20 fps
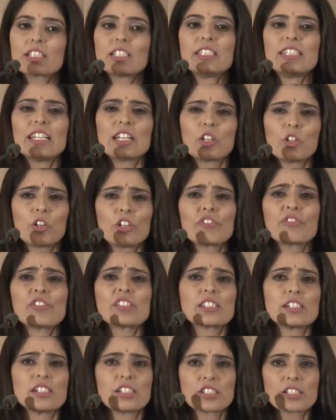did a lot of
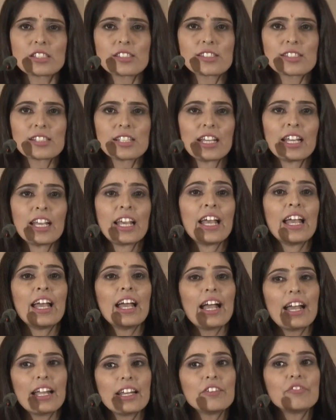researches,
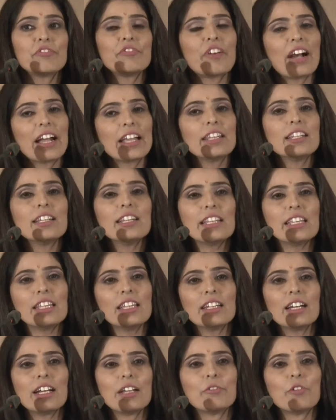and
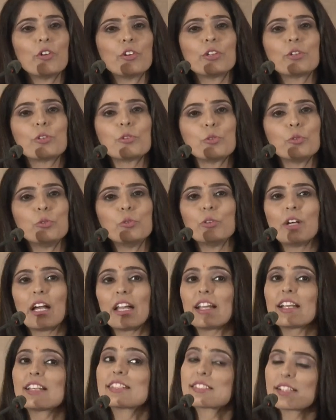finally I wanted to do,
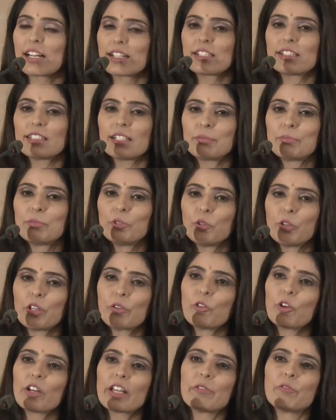and I started up
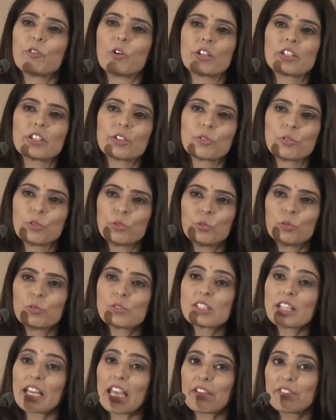doing what I wanted to do.
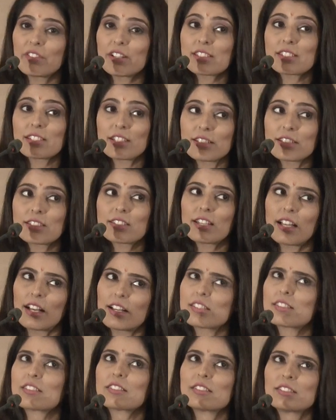Ever since
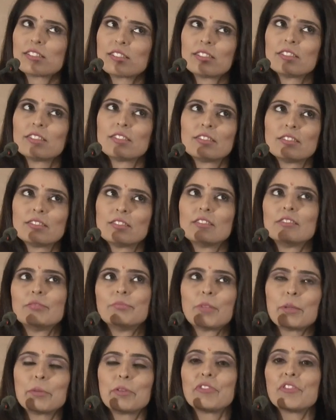last
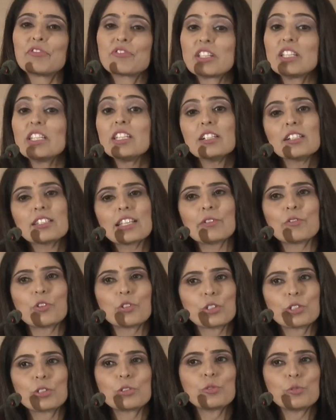maybe 15 years I
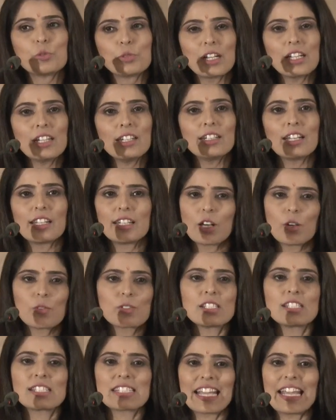wanted to do that, and now
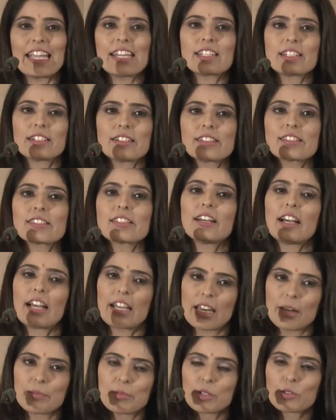since 8 years I
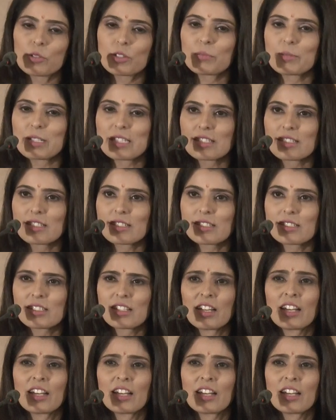am into the business.